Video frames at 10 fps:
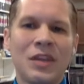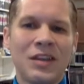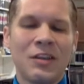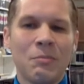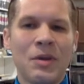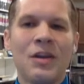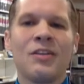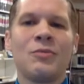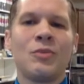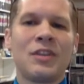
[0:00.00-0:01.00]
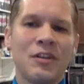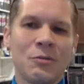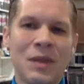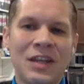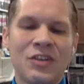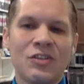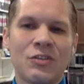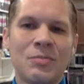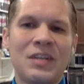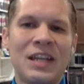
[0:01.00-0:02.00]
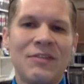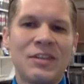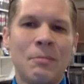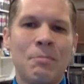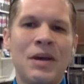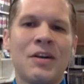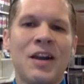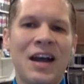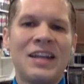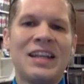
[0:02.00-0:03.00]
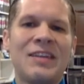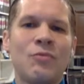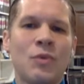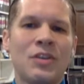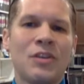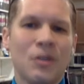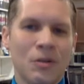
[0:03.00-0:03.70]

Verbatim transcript: we can compare them with other manuscripts to give us a better idea of what the